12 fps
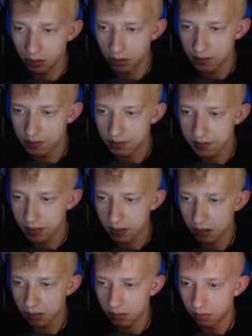going to
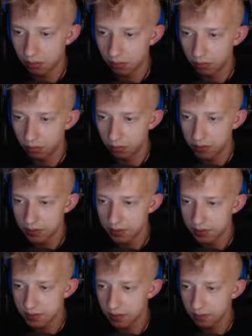sell this
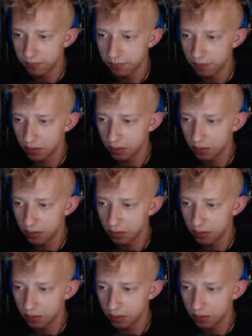stuff,